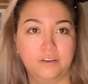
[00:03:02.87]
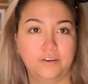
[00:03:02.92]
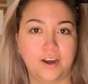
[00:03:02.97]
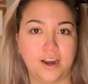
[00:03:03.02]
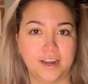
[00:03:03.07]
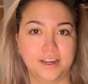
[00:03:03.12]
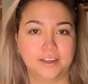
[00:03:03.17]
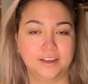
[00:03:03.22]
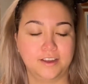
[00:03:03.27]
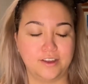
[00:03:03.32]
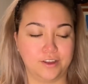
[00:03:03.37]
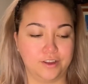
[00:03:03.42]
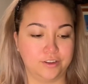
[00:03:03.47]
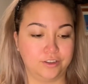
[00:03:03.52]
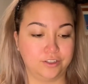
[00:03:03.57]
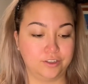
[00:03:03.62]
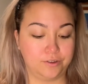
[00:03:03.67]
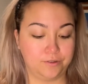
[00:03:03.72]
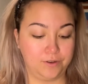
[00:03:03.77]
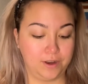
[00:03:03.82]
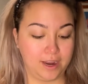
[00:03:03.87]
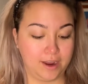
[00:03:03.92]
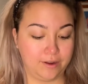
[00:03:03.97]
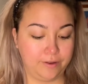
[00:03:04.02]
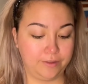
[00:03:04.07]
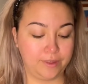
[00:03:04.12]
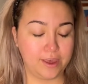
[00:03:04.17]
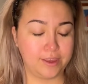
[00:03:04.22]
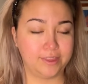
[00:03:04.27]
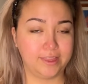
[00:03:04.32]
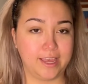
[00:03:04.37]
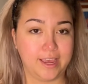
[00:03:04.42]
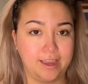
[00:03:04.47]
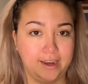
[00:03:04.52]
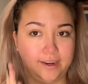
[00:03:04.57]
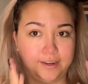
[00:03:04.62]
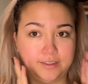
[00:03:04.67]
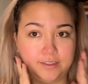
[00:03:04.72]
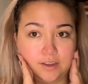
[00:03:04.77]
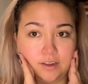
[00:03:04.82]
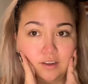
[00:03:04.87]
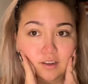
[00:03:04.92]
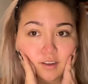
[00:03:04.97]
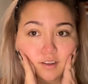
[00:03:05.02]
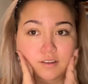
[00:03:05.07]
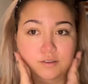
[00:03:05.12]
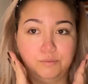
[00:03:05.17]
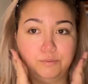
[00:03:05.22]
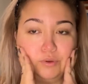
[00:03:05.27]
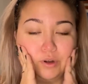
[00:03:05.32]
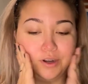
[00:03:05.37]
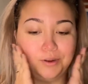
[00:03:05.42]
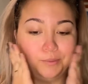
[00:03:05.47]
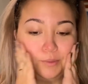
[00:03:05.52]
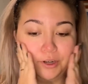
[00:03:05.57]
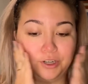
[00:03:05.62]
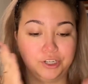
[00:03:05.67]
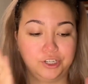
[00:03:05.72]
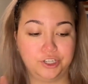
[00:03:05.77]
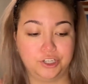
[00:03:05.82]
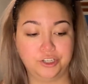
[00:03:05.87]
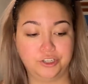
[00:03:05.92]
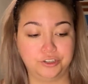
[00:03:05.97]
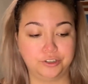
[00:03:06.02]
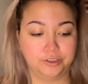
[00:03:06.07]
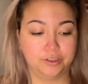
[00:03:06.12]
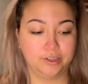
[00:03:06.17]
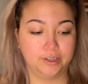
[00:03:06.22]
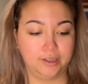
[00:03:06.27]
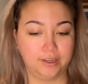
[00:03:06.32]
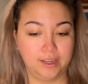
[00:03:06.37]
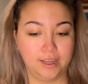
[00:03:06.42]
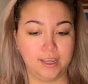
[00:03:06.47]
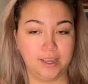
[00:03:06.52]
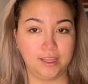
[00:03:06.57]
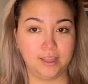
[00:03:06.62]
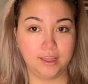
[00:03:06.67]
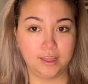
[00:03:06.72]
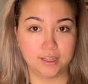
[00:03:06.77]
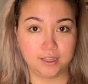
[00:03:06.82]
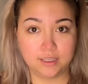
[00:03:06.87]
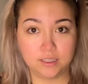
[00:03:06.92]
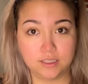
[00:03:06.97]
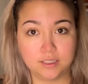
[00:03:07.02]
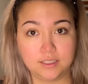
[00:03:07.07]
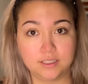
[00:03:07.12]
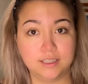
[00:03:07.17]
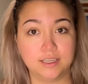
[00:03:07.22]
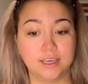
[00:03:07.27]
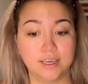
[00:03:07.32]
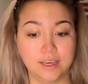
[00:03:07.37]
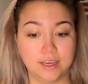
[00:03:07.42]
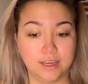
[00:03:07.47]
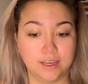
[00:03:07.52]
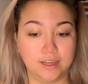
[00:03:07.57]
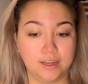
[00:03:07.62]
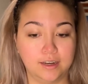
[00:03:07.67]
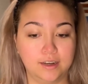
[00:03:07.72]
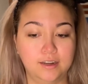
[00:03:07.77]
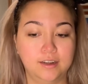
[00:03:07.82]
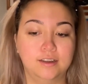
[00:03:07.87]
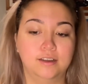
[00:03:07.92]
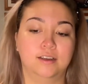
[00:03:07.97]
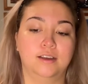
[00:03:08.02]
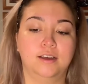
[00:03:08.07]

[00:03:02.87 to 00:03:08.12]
right, so now that that is all pretty much in the skin,